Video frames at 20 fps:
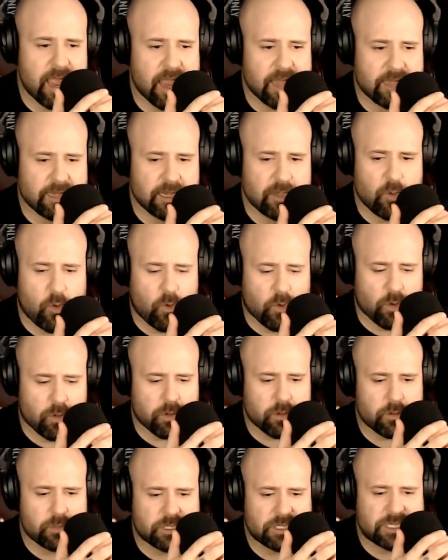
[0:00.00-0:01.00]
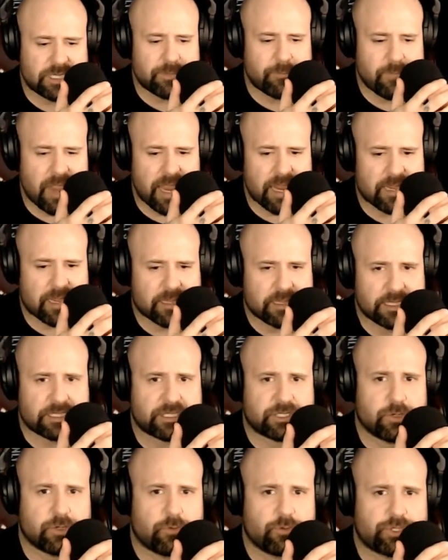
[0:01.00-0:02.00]
And in order to make
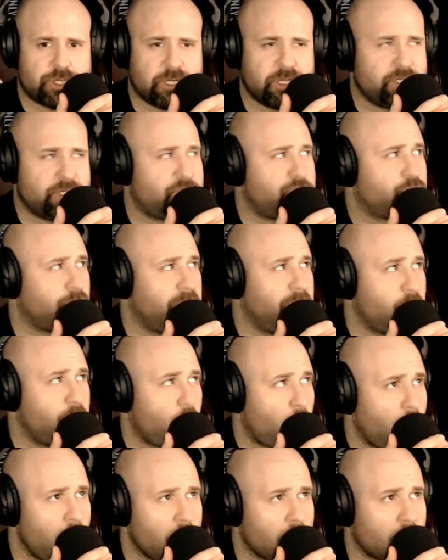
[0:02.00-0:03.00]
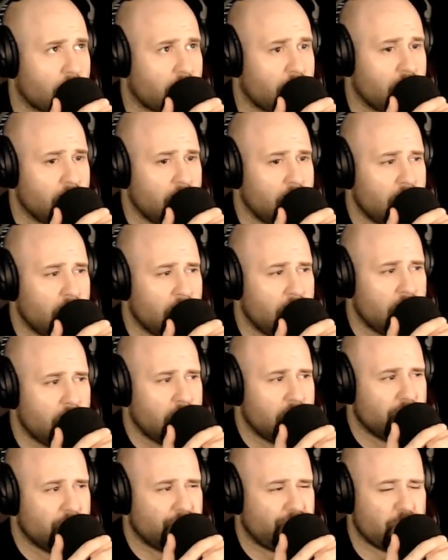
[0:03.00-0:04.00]
this socialist dream work,
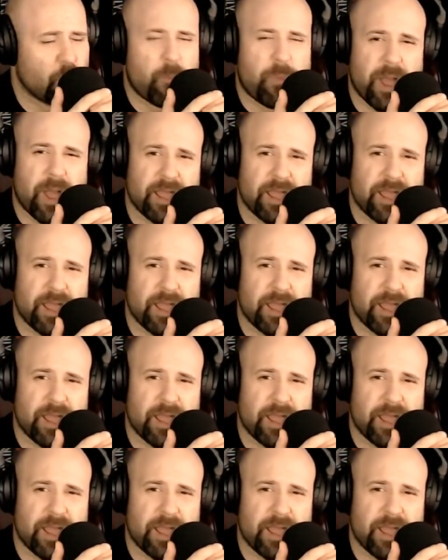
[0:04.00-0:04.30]
Joe